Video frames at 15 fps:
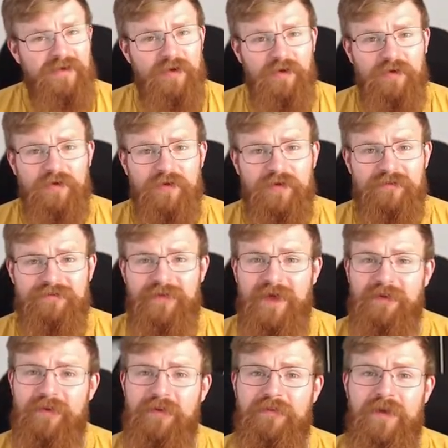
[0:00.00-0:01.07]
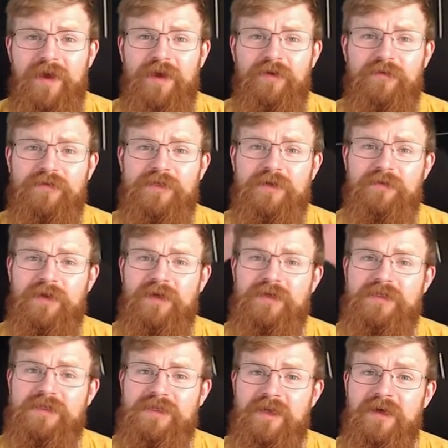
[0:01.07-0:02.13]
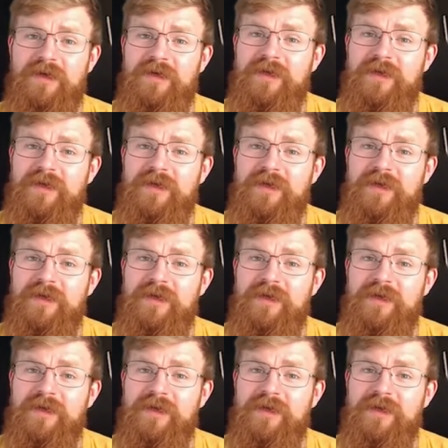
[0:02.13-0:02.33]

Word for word: or maybe made of something slightly